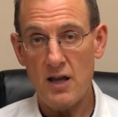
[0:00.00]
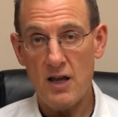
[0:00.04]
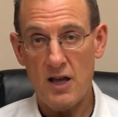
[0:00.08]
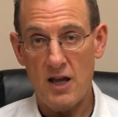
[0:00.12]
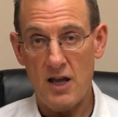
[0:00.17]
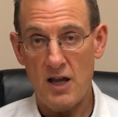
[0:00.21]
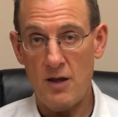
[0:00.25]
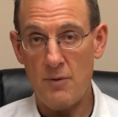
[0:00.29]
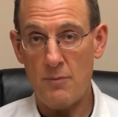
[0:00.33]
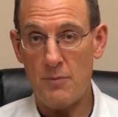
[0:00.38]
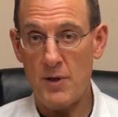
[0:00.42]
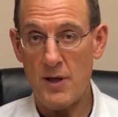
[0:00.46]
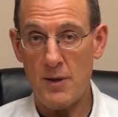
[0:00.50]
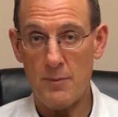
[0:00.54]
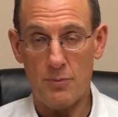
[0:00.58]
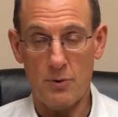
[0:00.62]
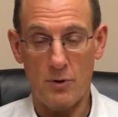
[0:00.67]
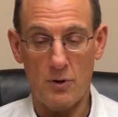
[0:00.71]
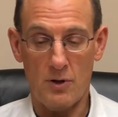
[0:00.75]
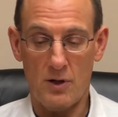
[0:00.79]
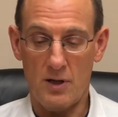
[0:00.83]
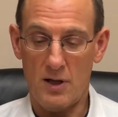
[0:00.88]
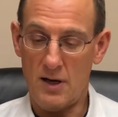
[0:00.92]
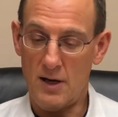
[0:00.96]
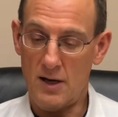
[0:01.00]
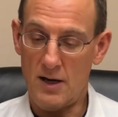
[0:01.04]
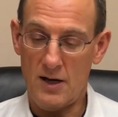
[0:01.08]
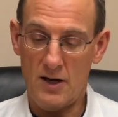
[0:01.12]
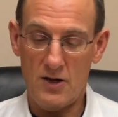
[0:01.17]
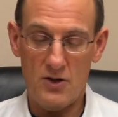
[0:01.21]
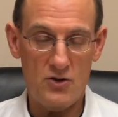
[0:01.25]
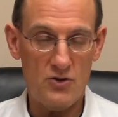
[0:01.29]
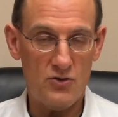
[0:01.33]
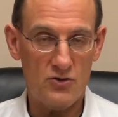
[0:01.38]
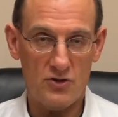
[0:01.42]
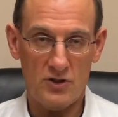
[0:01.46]
and people
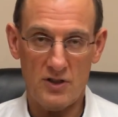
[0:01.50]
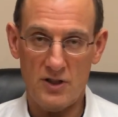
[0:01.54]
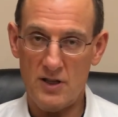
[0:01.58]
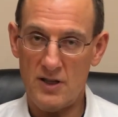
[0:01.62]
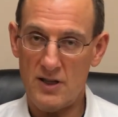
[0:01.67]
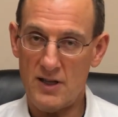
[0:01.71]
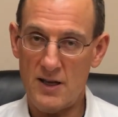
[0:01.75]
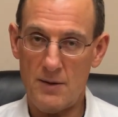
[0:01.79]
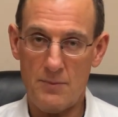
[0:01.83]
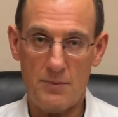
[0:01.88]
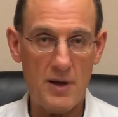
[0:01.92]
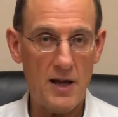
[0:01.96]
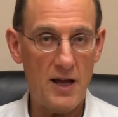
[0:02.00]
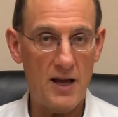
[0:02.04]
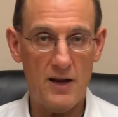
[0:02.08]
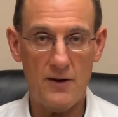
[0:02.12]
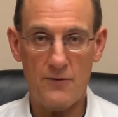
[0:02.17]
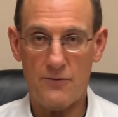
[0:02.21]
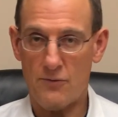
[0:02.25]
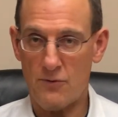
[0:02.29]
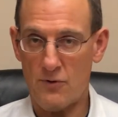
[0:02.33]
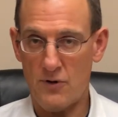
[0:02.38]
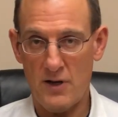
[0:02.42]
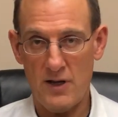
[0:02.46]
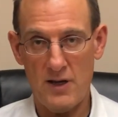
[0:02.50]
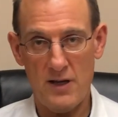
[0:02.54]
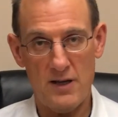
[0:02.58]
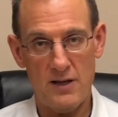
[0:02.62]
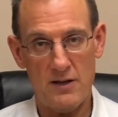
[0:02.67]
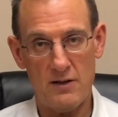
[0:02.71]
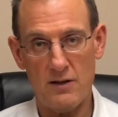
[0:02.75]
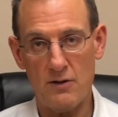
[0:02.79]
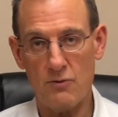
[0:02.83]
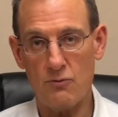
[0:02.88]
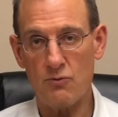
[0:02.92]
usually get pain-free and